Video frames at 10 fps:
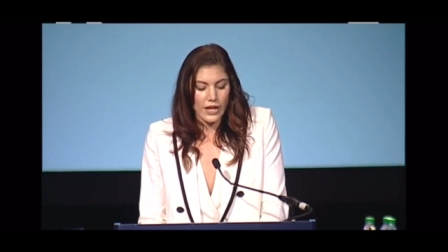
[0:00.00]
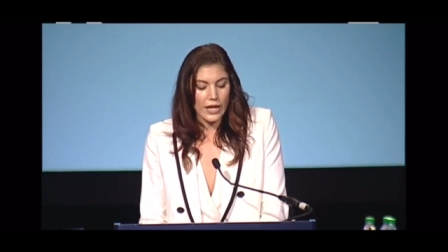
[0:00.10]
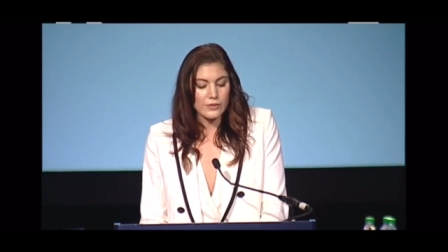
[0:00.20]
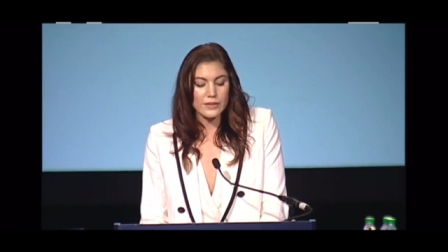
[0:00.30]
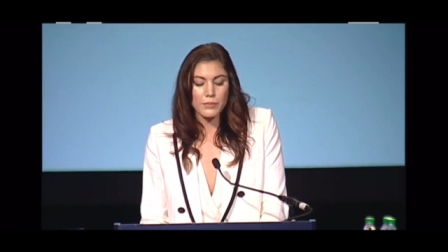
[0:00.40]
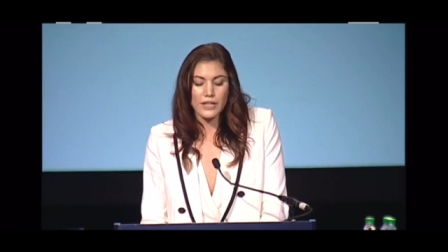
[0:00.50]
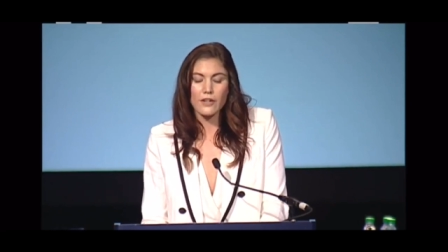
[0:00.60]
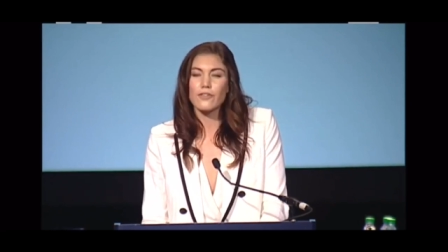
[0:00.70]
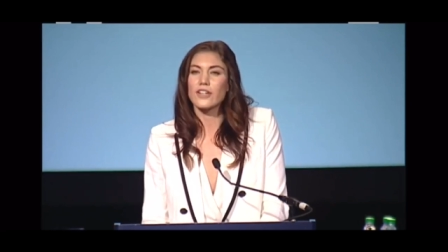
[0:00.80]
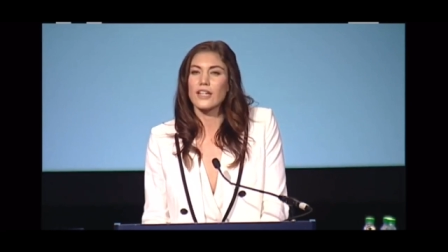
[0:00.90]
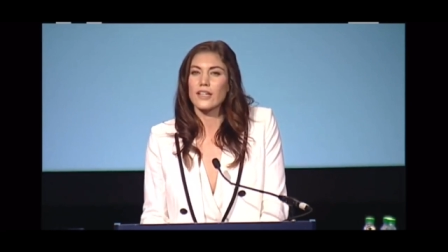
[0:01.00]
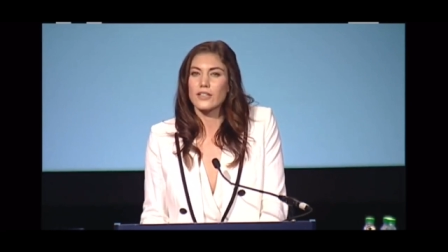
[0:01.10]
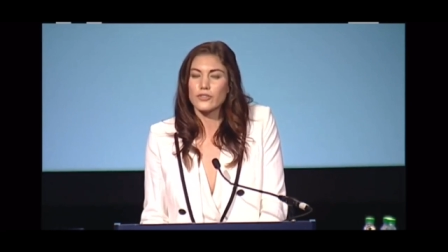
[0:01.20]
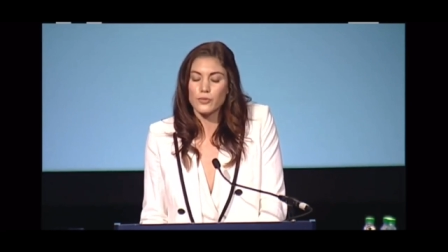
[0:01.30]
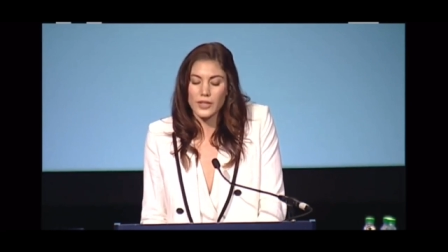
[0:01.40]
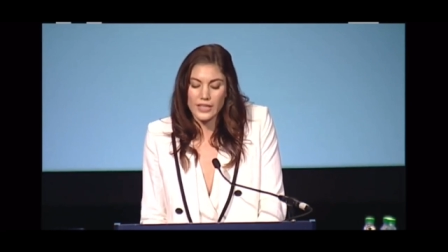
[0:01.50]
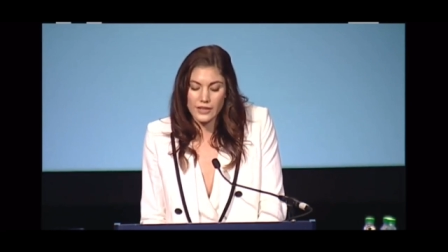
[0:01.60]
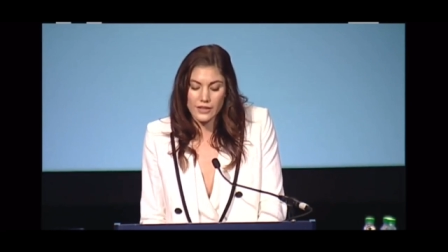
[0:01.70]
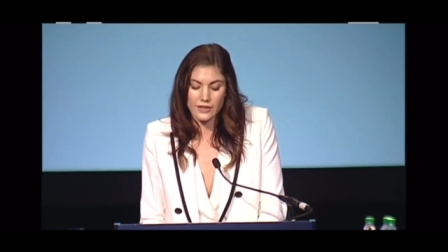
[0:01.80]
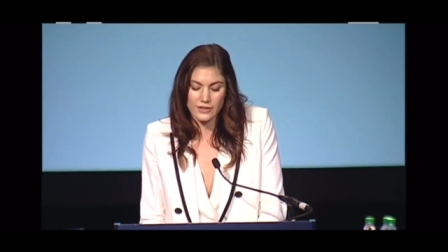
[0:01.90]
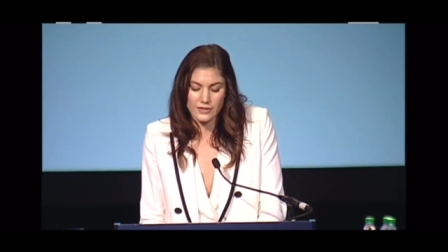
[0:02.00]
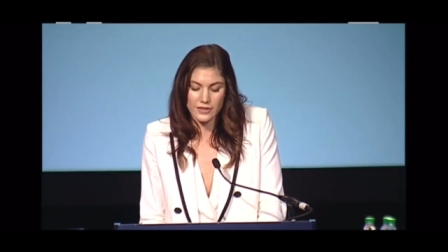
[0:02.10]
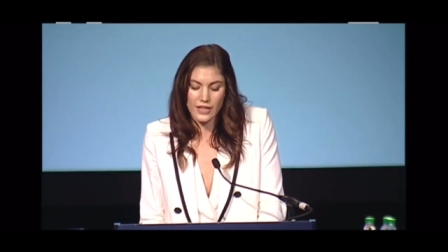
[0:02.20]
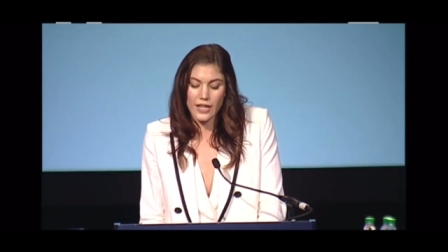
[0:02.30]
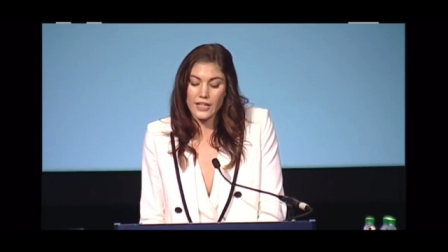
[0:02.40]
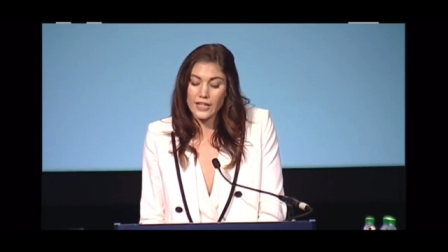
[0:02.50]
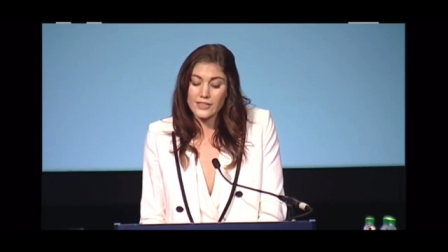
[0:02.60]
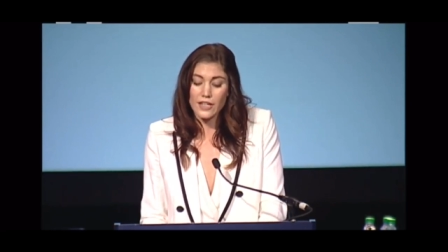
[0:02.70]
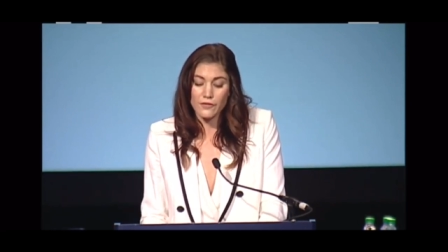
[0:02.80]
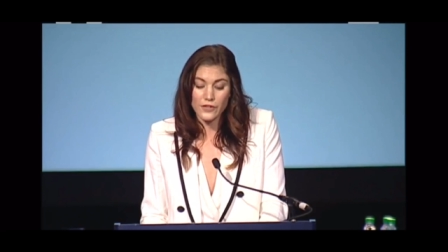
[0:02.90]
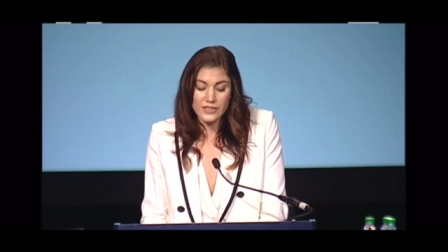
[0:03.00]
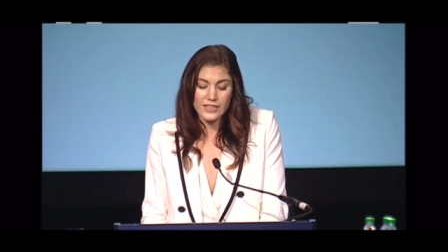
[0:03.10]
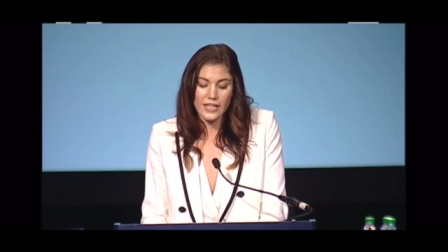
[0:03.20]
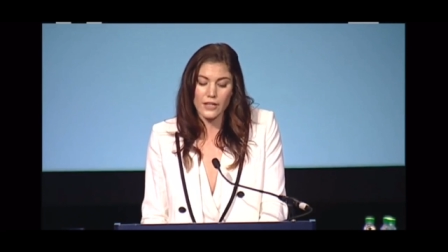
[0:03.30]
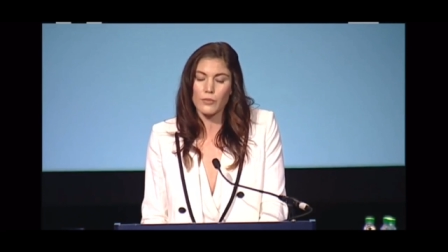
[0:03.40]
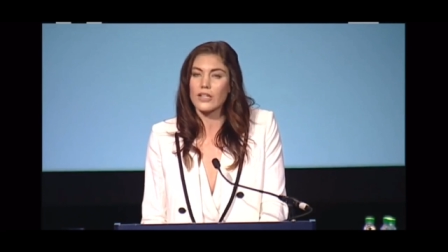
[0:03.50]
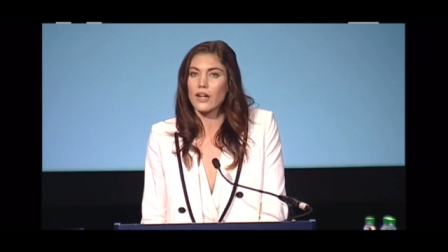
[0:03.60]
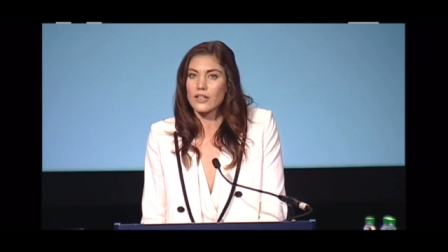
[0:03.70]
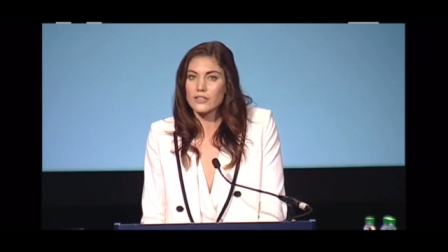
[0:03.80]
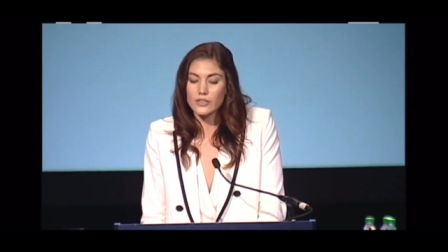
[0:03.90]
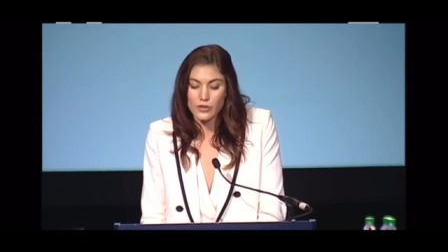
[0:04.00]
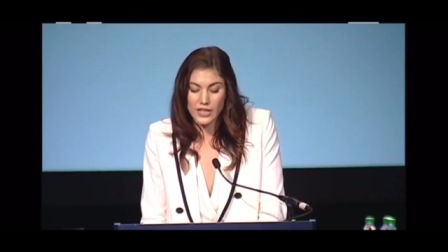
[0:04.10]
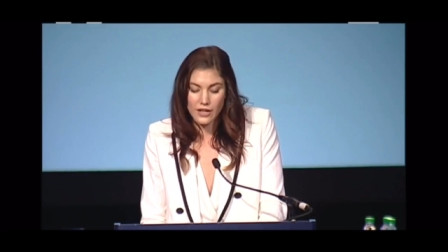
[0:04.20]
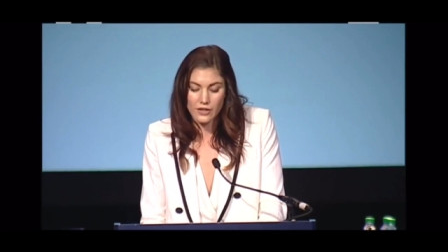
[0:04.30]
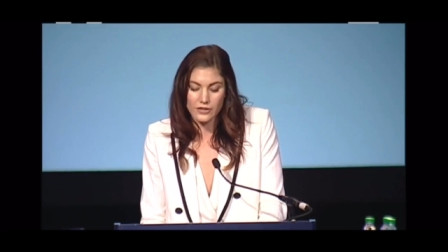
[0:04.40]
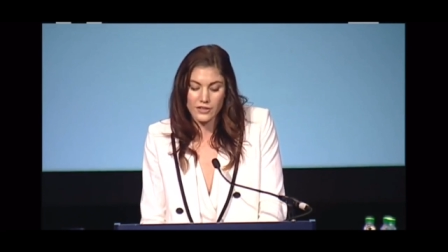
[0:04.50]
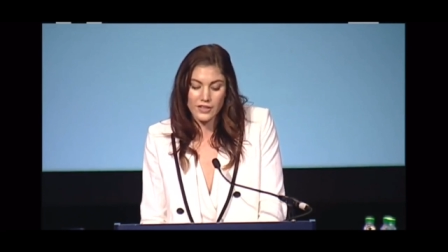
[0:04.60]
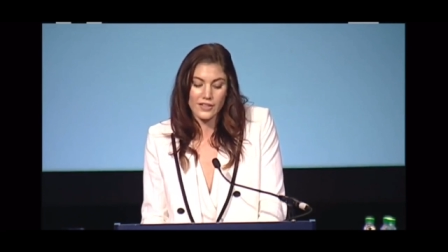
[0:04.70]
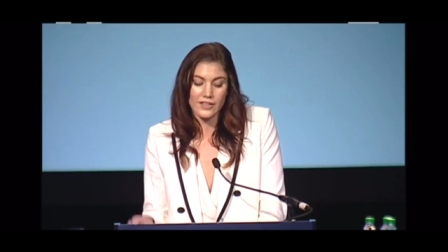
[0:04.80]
I was a player for nearly 20 years, and I saw firsthand what Carlos Cordero's